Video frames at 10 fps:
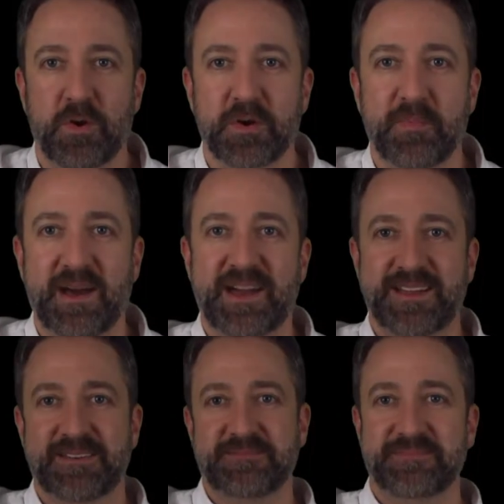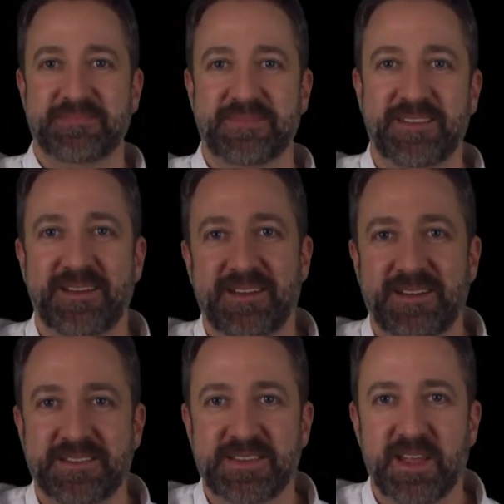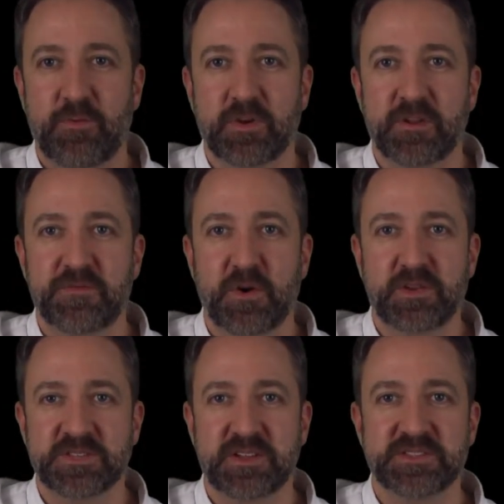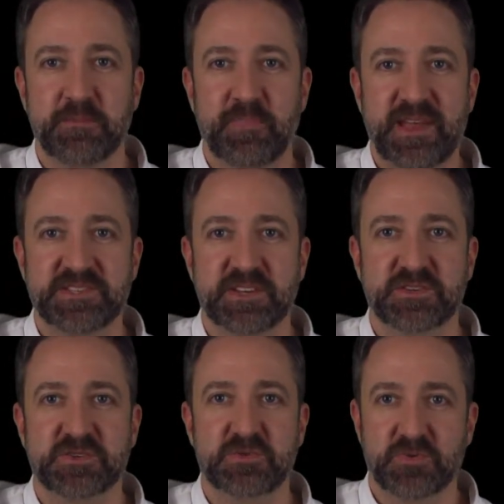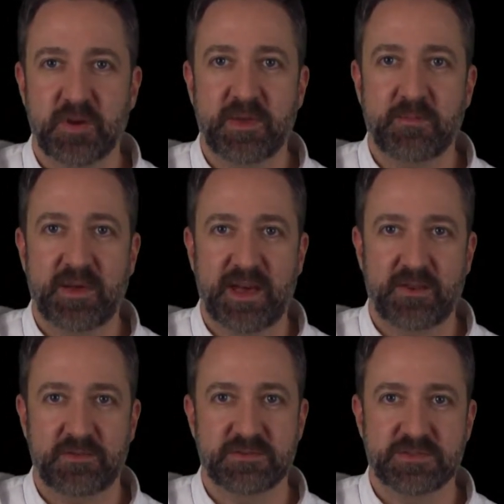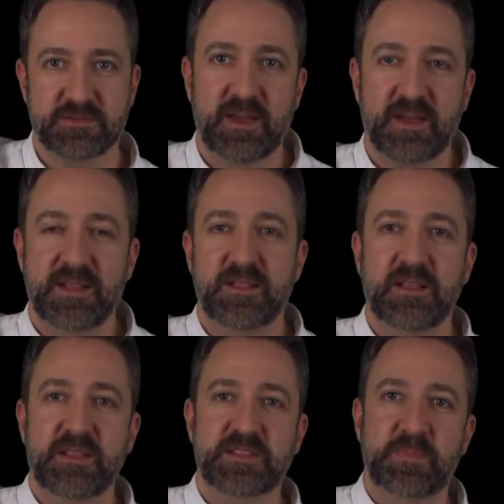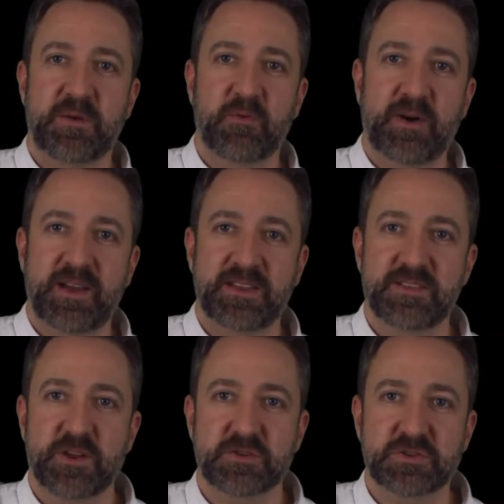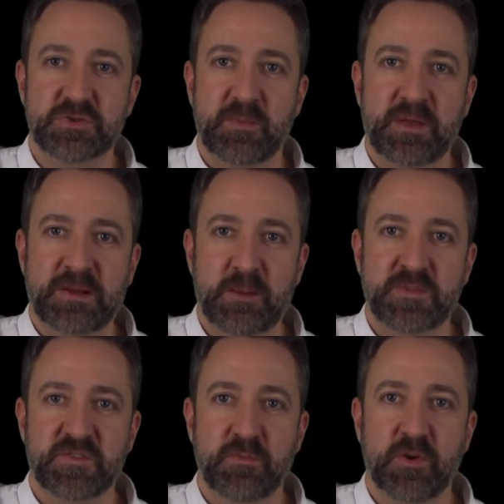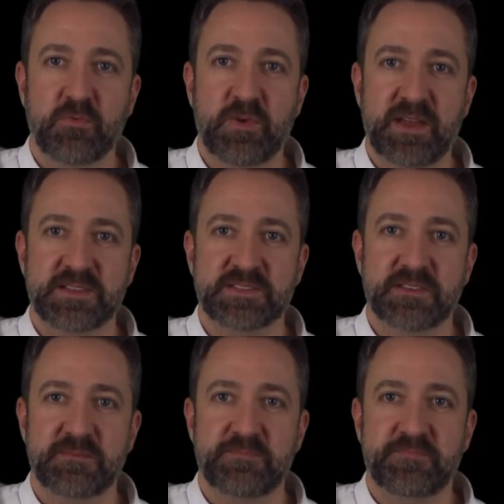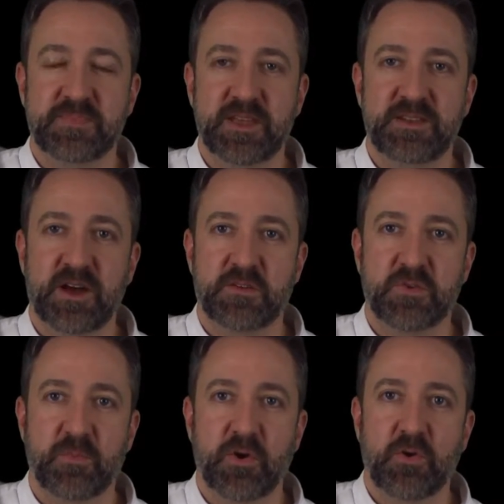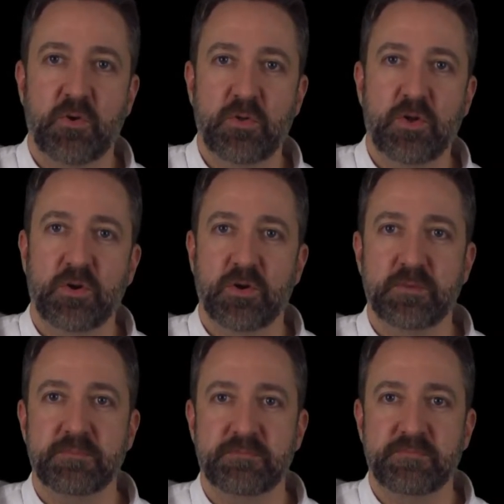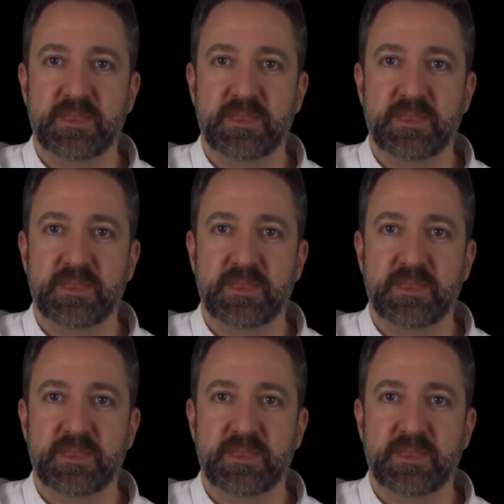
welcome back. Today we're going to focus on some basic strumming patterns. Let's be reminded that our strumming comes from our wrist and not from our whole arm.